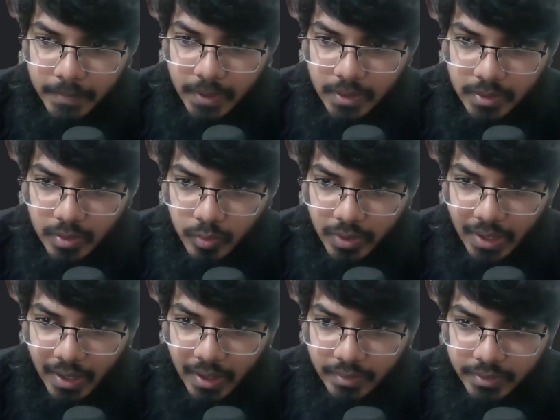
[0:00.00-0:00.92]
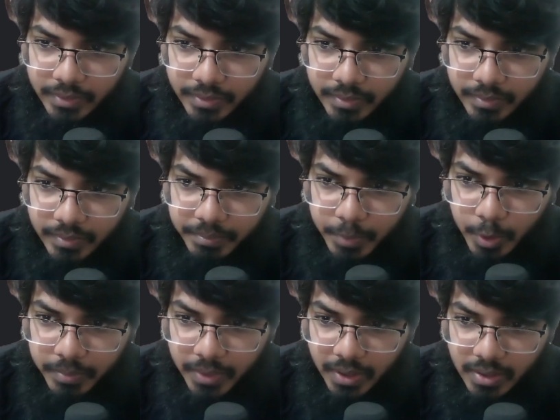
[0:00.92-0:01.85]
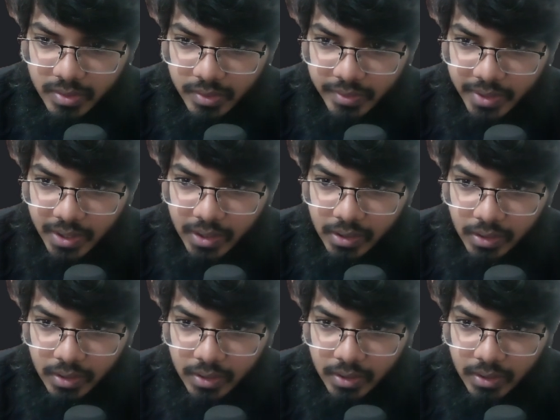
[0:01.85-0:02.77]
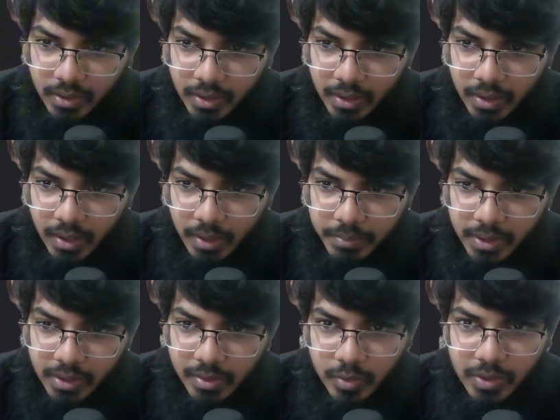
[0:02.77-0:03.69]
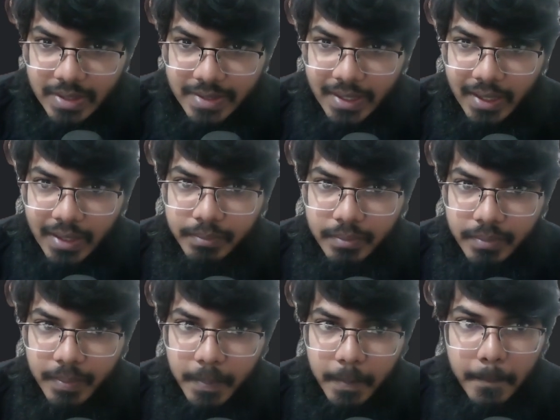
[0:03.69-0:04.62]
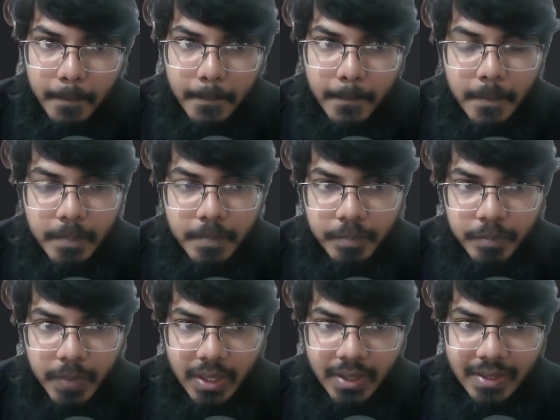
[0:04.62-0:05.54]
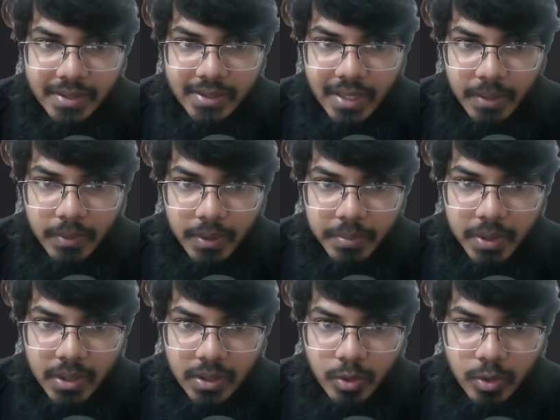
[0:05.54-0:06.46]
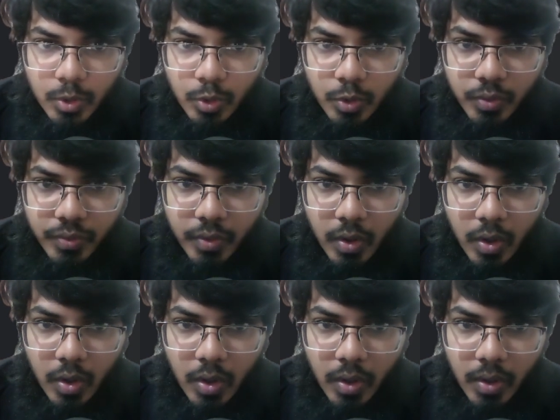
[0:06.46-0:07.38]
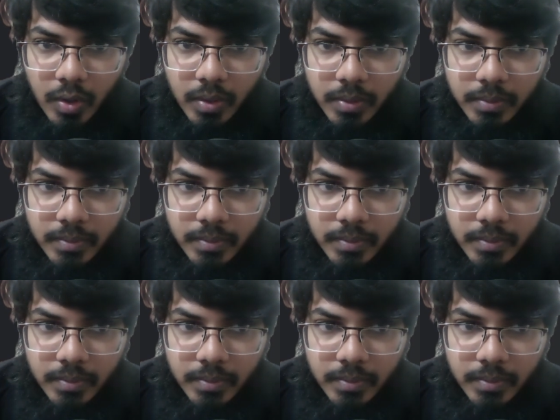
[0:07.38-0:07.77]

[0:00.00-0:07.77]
So we have the bookmarks over here. I'm gonna do the same, but this time I'm gonna do for